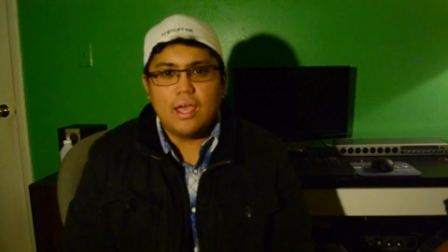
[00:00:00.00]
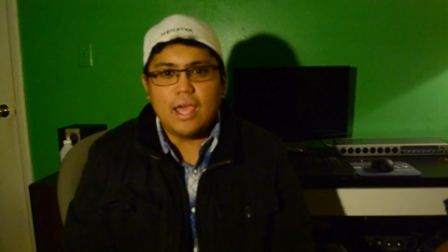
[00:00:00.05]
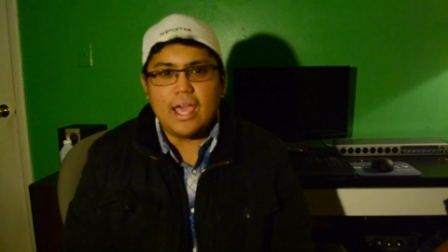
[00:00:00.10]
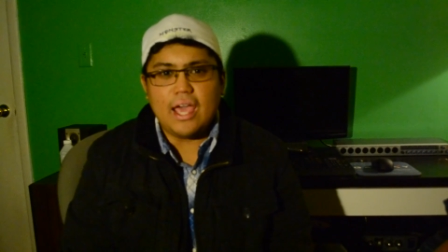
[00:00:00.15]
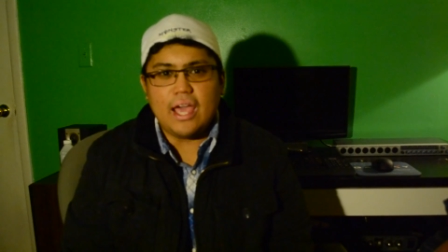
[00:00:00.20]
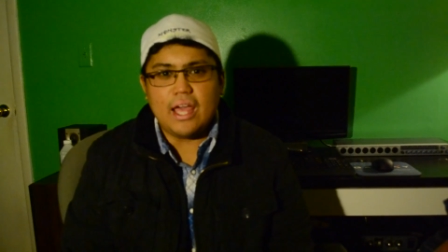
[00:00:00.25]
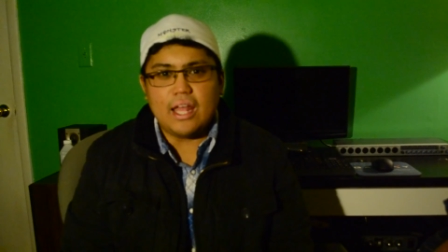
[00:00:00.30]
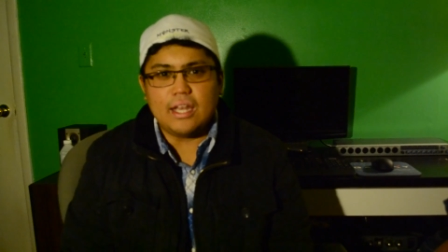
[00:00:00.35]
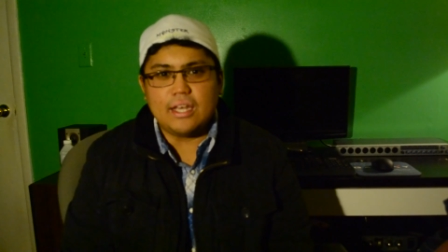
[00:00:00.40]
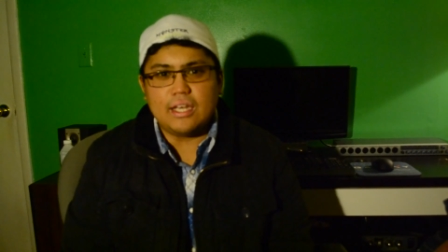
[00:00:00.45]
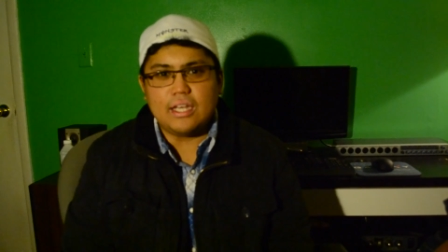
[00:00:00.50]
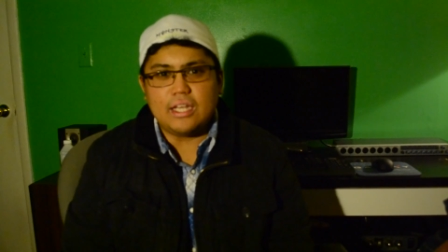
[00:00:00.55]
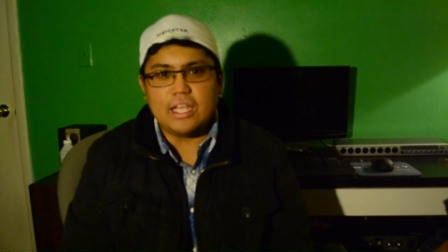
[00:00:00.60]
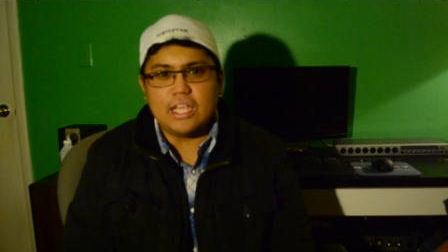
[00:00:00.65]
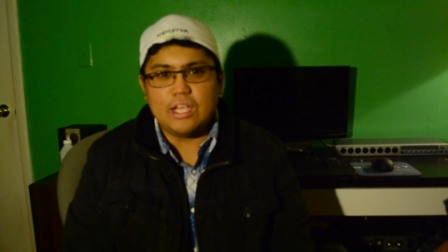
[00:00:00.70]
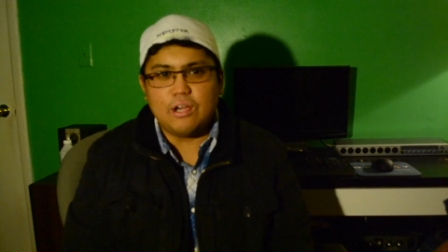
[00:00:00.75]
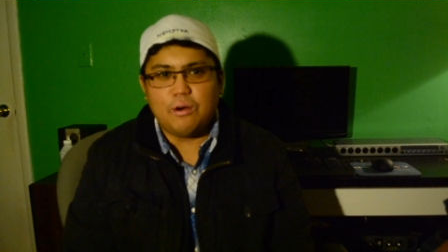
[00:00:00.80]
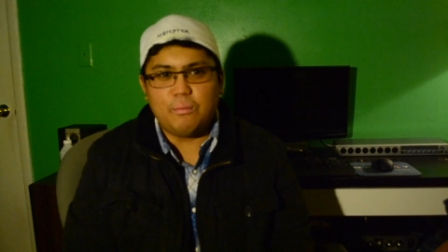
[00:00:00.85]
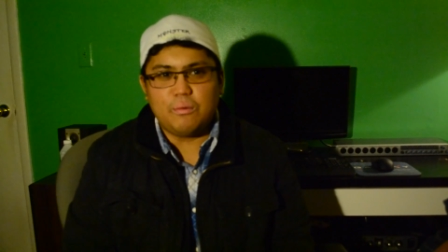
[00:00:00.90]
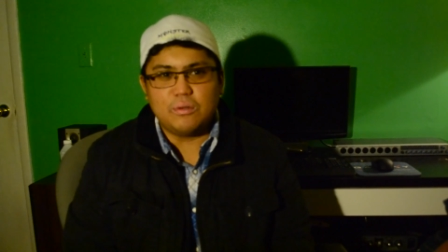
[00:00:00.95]
and
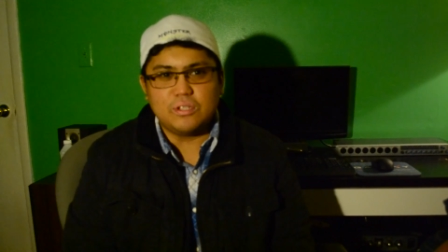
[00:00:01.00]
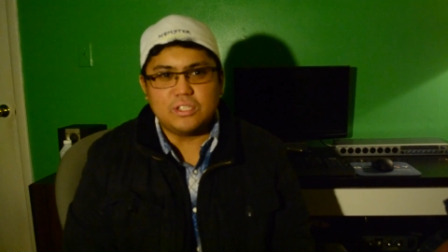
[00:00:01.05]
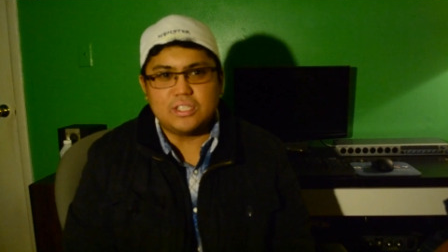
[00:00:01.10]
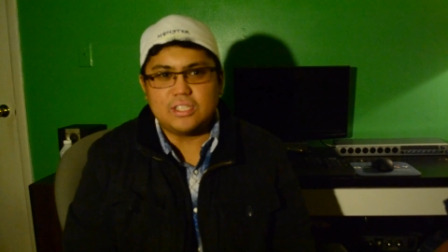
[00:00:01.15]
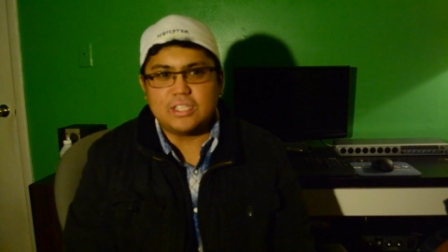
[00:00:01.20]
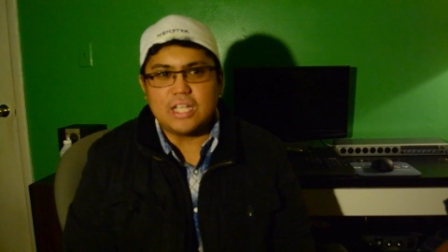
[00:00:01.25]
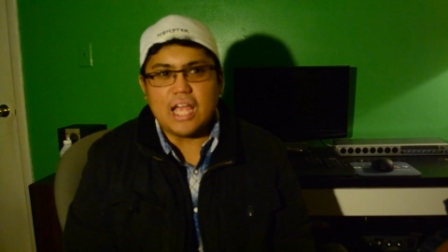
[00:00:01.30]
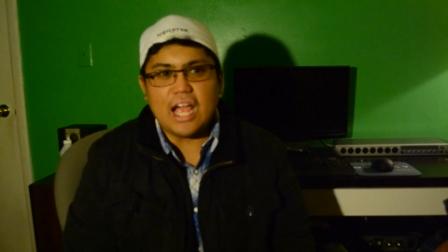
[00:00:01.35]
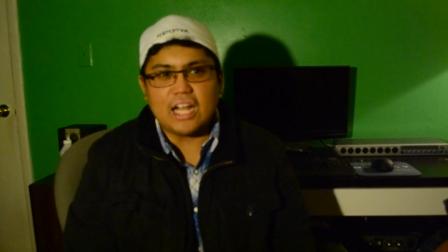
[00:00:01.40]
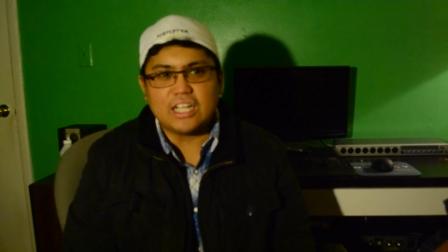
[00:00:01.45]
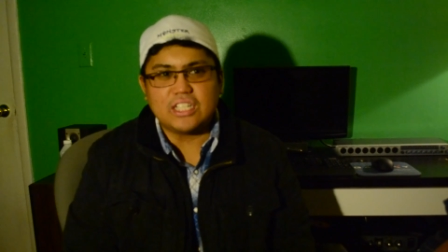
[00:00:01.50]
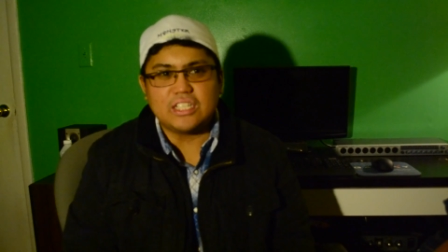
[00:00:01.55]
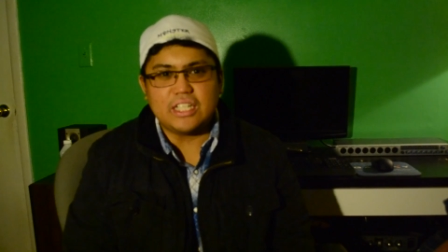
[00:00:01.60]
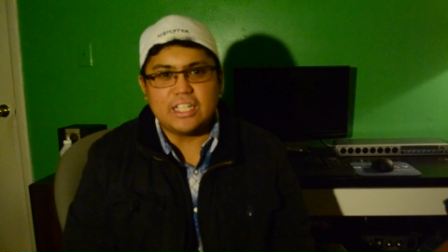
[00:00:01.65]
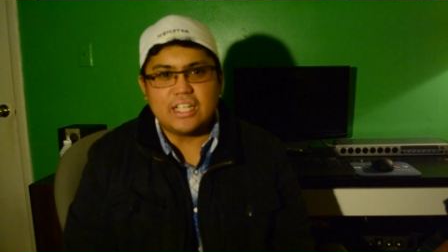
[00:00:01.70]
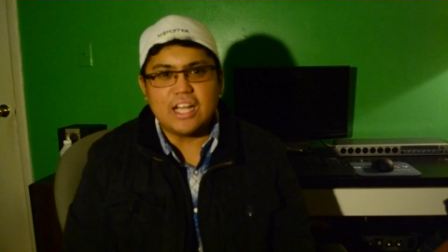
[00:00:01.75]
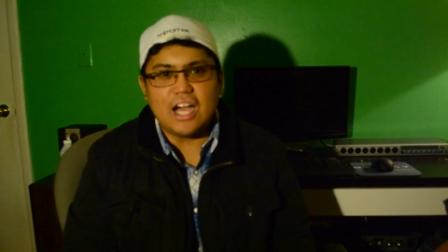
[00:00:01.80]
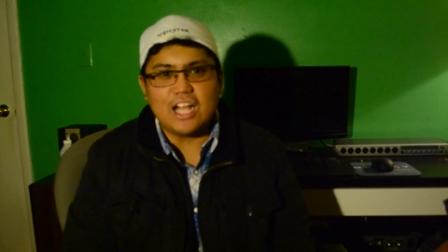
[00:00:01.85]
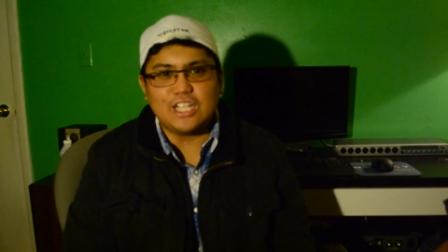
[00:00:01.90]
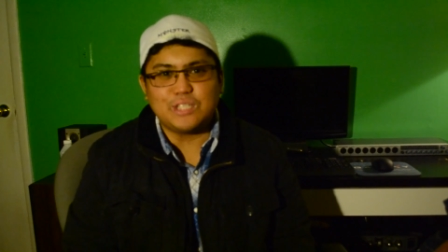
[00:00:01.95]
he almost actually
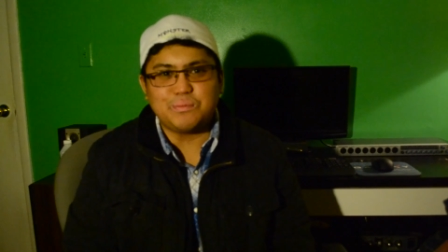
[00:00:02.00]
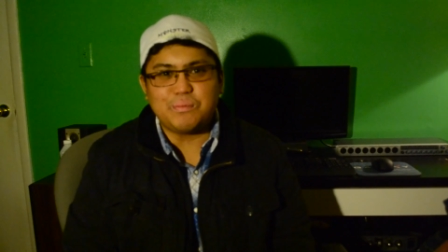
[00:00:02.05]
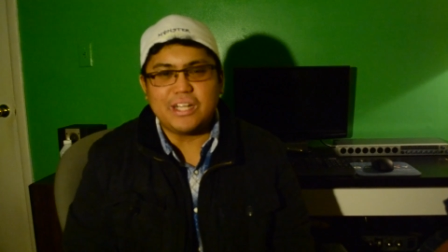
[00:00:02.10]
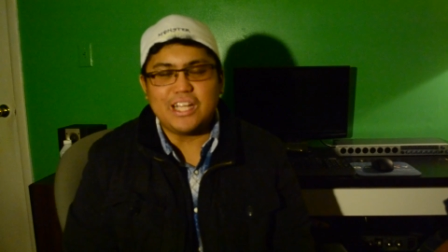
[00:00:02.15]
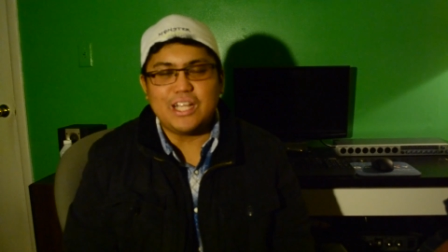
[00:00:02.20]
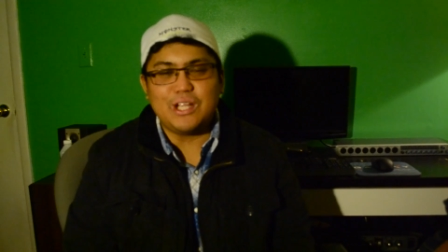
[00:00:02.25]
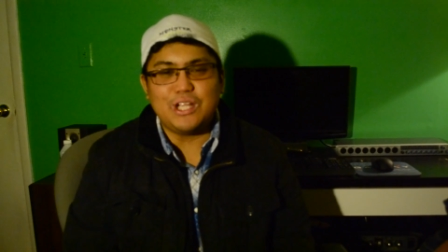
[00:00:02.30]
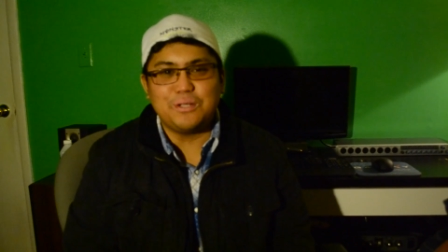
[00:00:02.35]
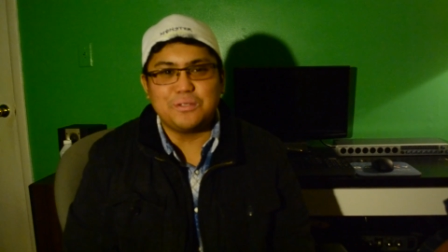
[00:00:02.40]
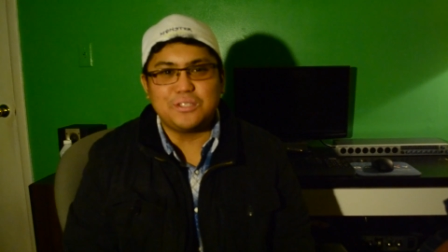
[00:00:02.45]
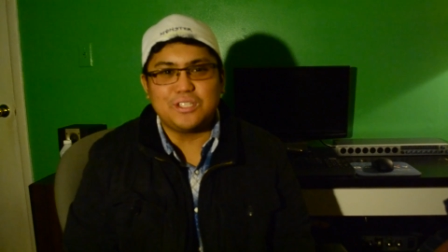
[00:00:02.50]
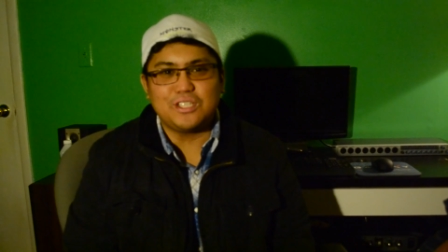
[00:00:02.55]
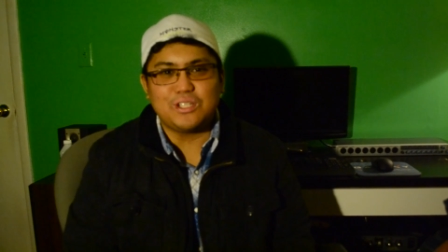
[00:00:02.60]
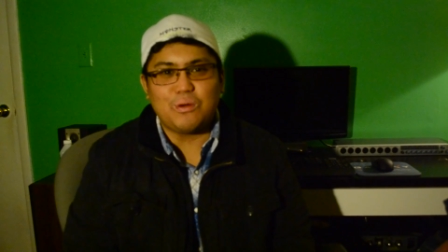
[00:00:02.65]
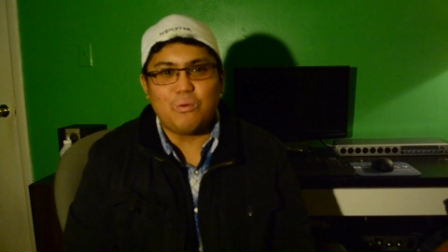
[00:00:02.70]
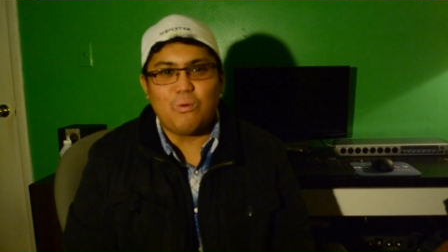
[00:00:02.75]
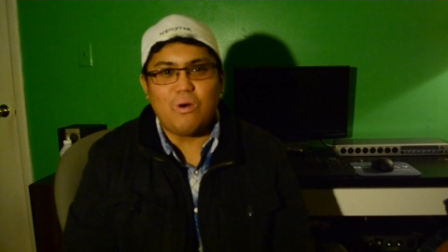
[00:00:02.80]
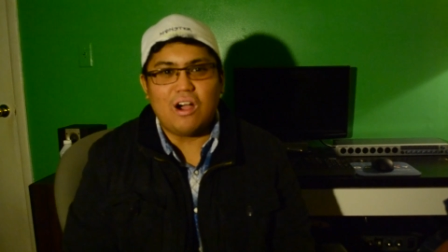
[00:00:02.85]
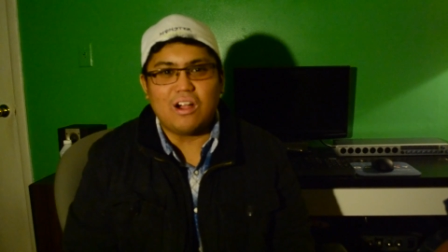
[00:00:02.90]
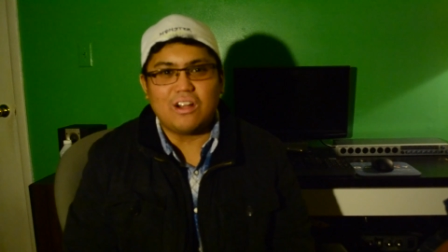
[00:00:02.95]
dies, but he uses a
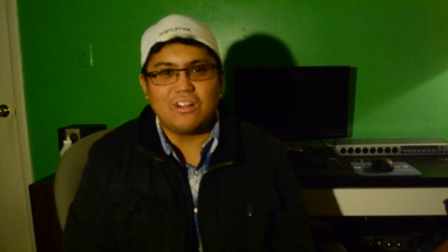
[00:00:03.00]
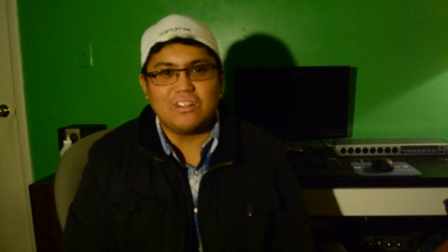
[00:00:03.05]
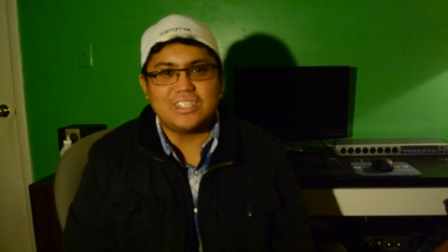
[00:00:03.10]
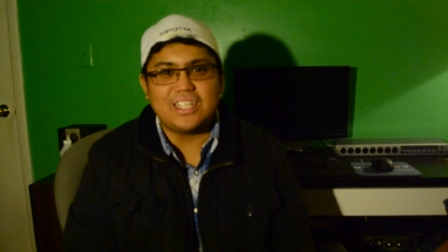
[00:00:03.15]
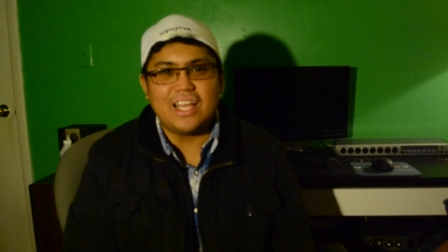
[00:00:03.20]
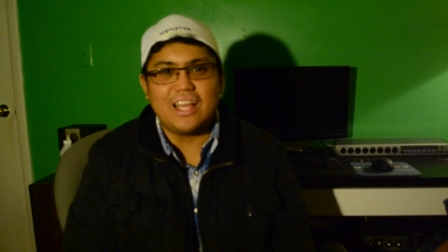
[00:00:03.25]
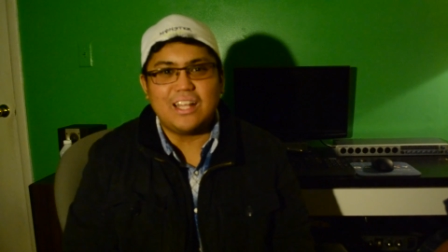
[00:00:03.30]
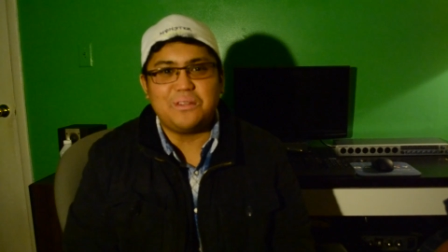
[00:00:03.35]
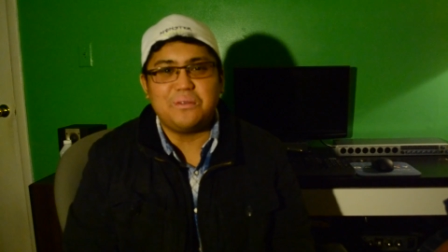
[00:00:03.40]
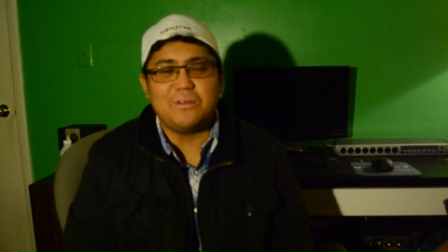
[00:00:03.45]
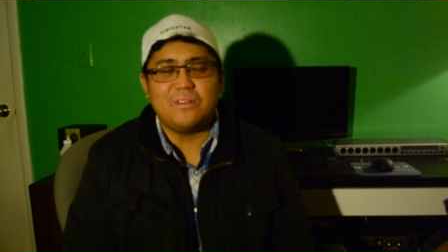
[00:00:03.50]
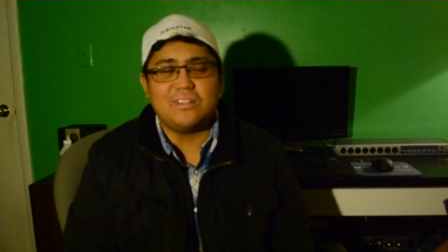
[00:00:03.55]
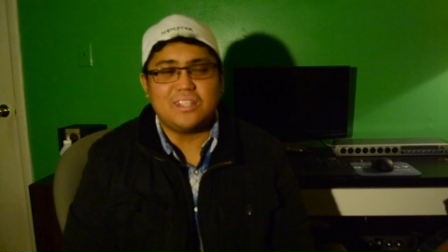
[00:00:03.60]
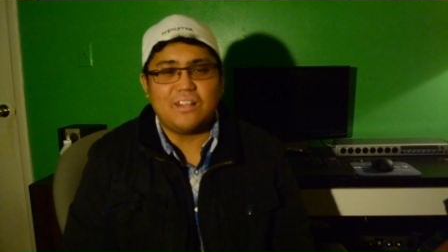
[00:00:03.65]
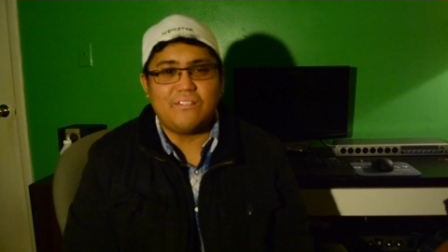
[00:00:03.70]
walker's head to his